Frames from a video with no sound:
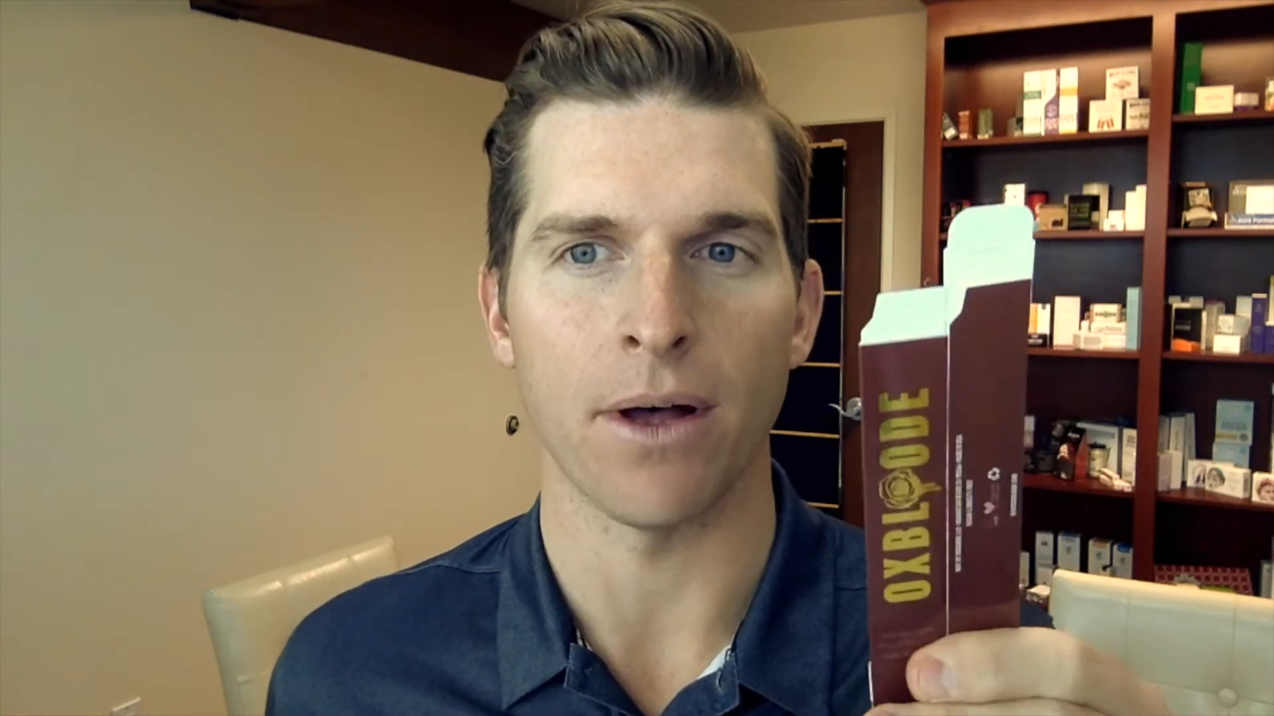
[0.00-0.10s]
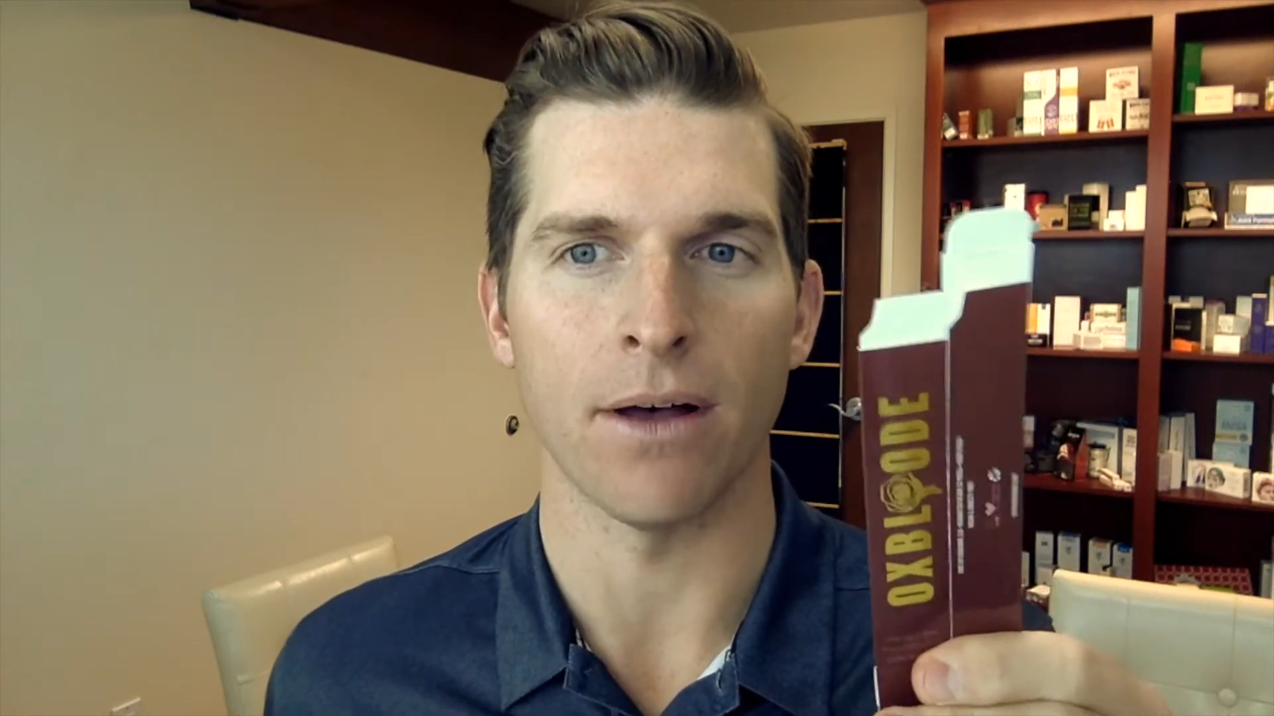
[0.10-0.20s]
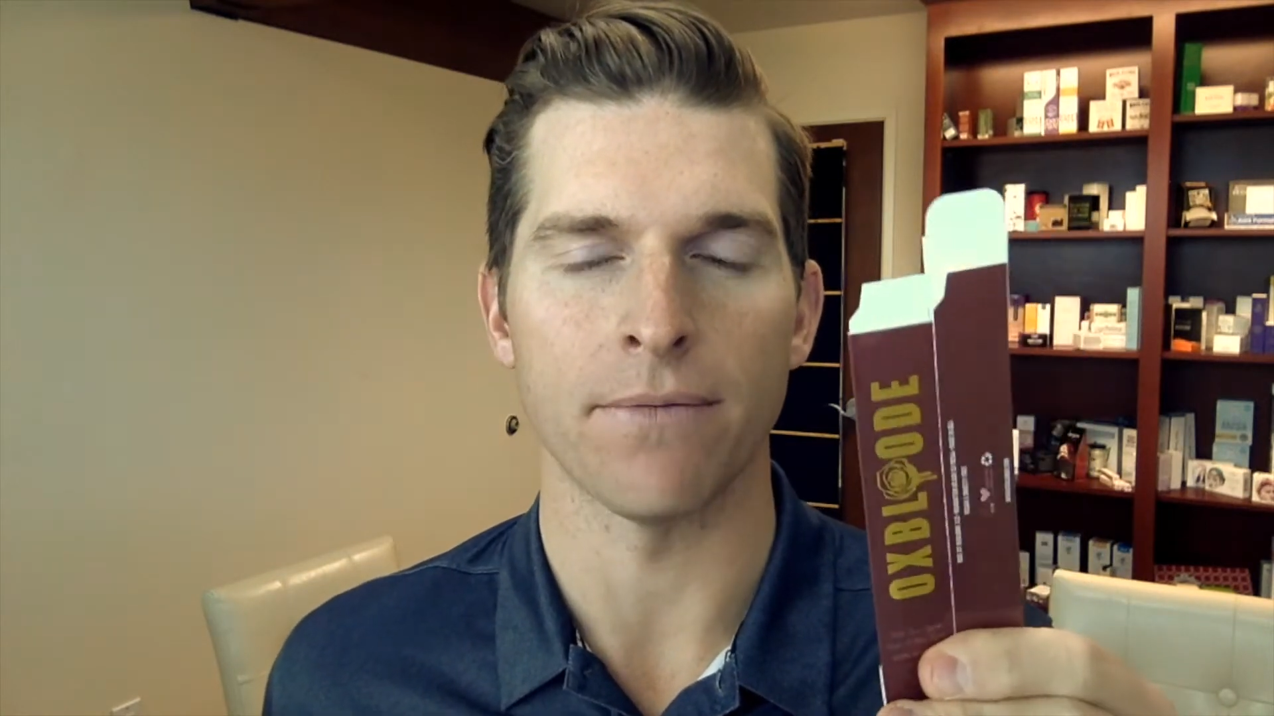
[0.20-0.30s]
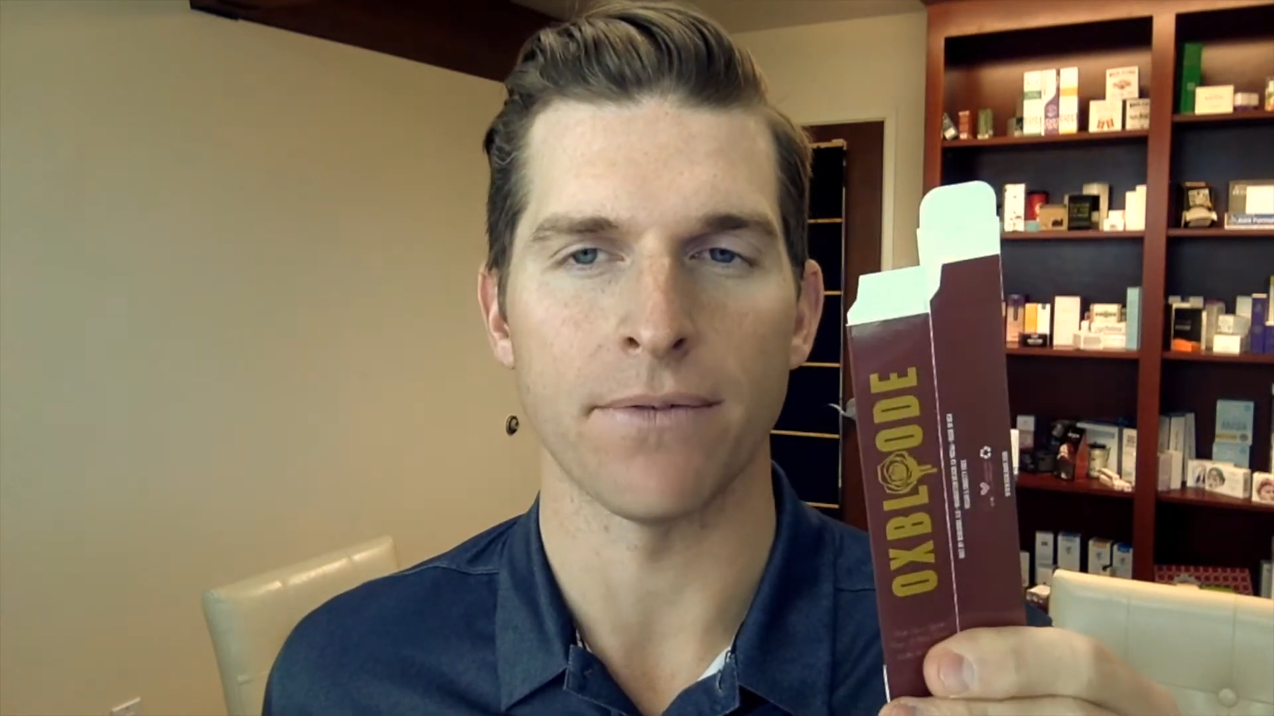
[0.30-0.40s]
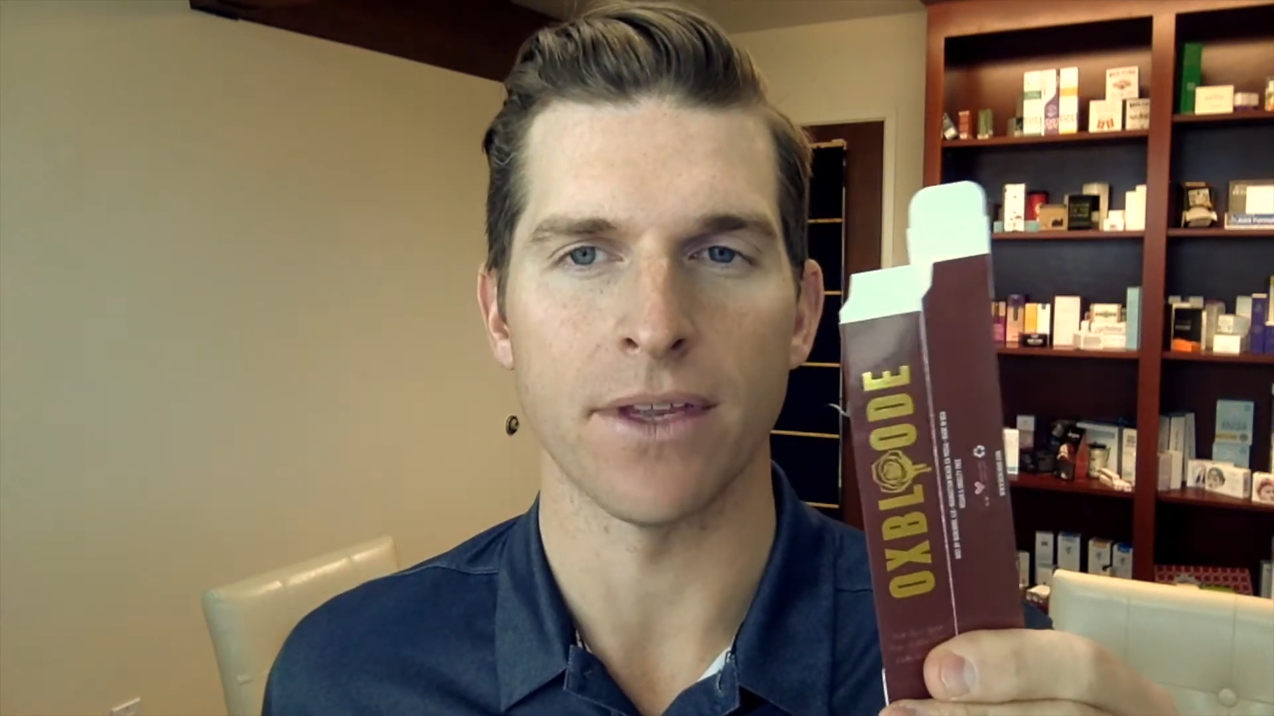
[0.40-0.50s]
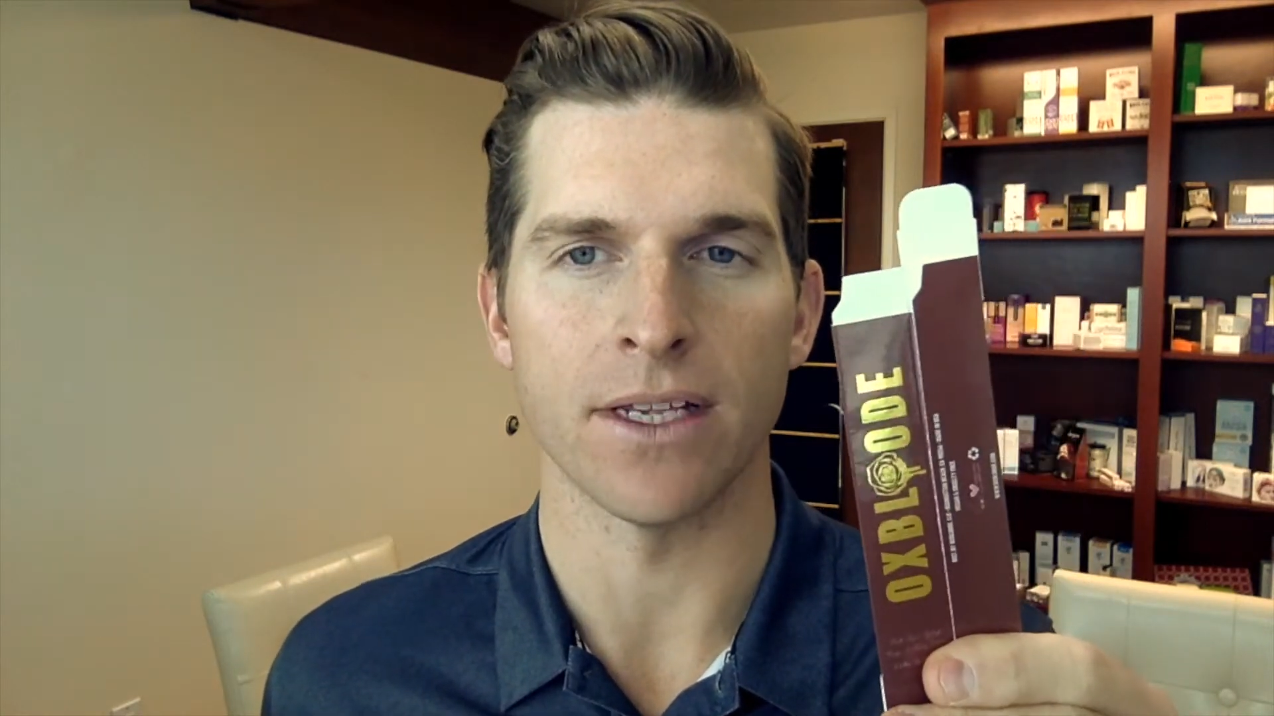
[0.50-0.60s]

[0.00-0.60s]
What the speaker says: of